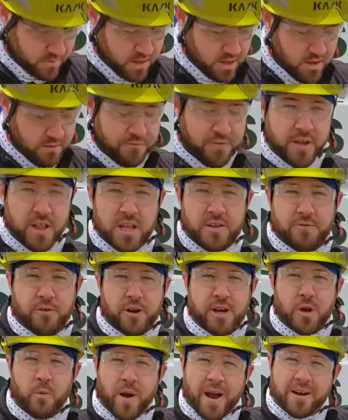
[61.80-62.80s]
feeling for any
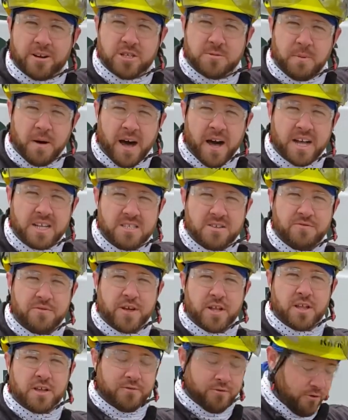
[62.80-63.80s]
wear spots,
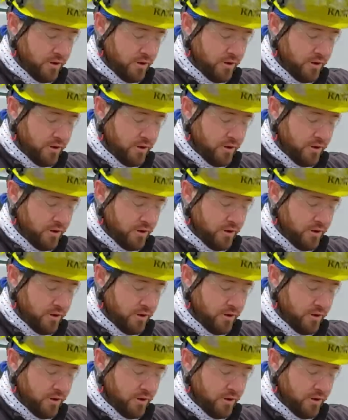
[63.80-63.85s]
feeling for